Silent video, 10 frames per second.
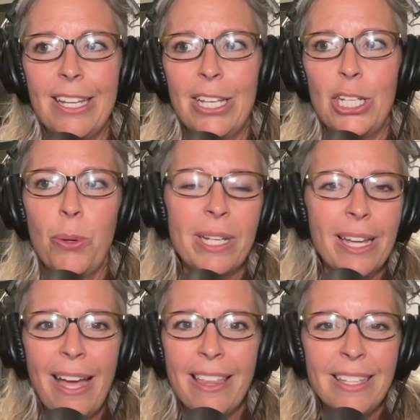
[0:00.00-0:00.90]

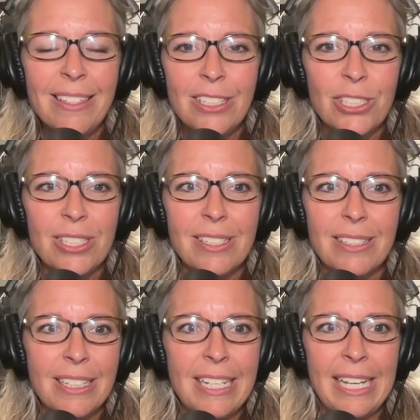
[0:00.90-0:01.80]
I think that just
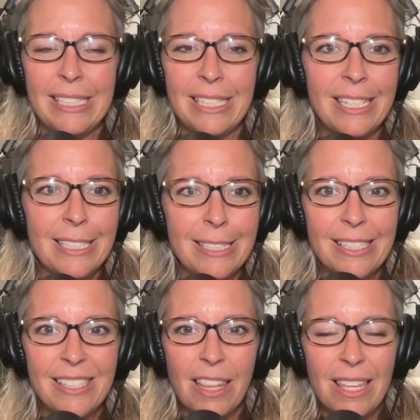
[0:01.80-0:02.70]
gets
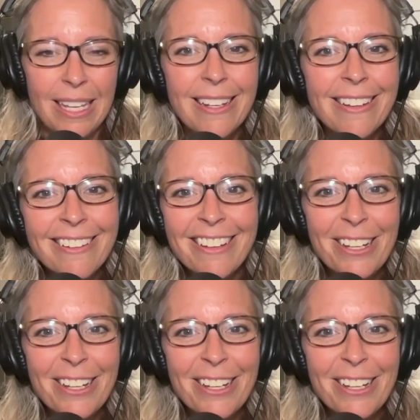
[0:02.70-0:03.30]
kids thinking a